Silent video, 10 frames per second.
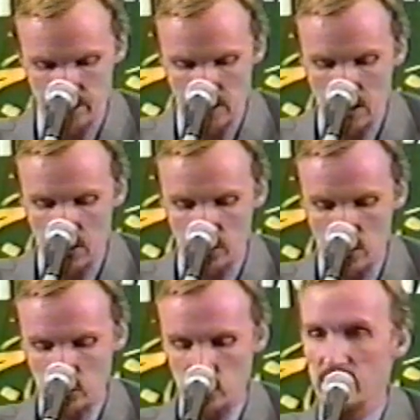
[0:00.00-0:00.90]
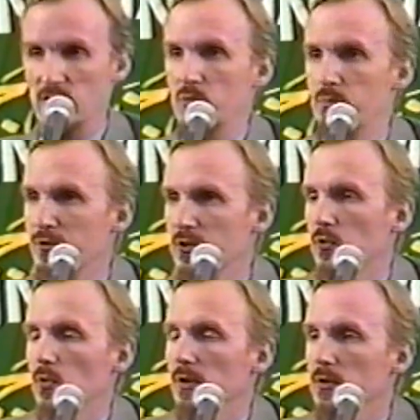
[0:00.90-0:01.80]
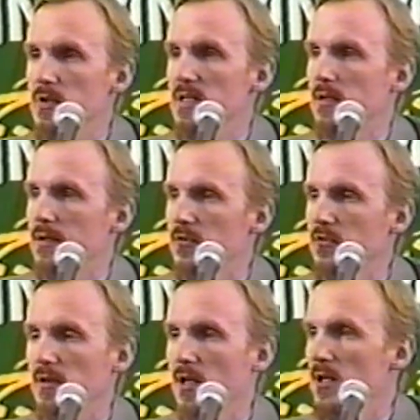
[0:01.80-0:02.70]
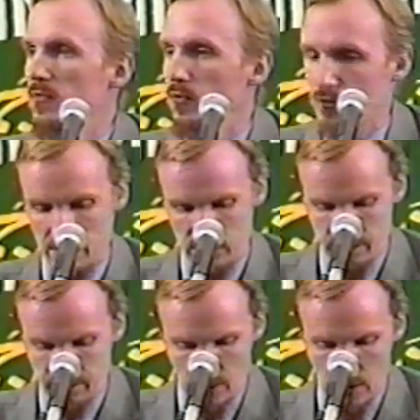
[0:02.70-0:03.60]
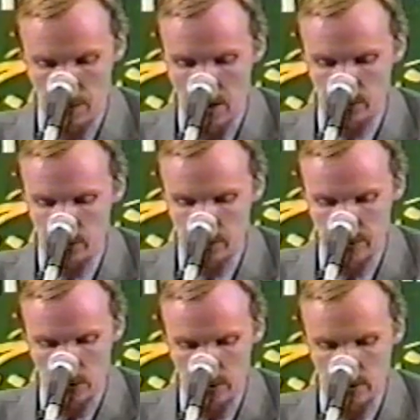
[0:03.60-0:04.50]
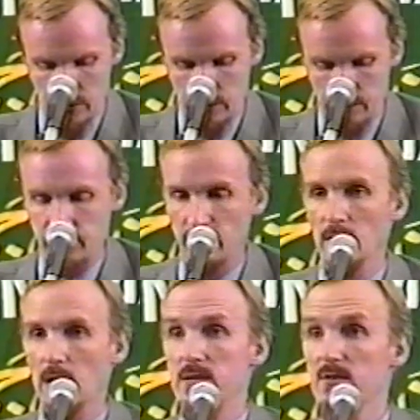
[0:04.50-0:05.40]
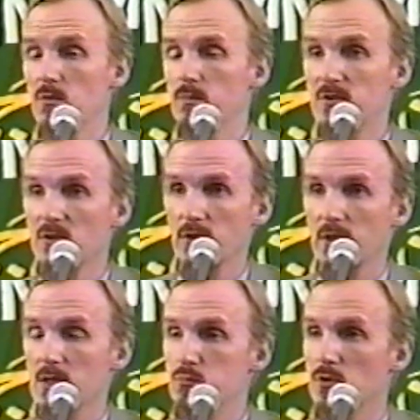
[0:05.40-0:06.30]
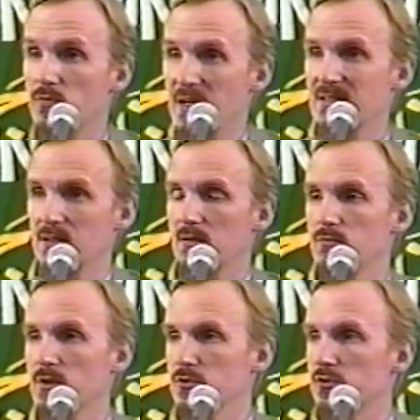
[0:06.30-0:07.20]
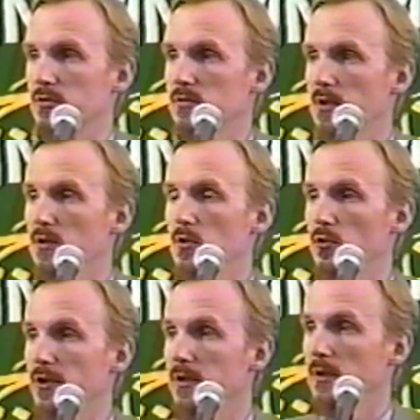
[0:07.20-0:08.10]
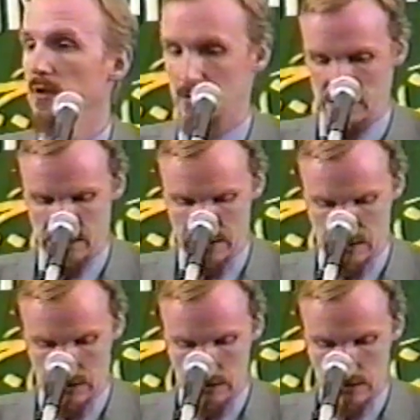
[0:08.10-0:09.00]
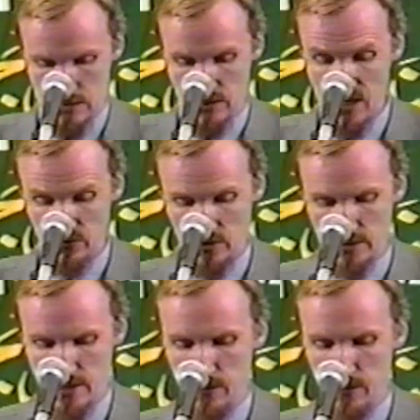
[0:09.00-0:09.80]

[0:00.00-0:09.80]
so too his spiritual uniqueness lies forever above and beyond us. And his specifically prophetic function and glory, again, is his alone.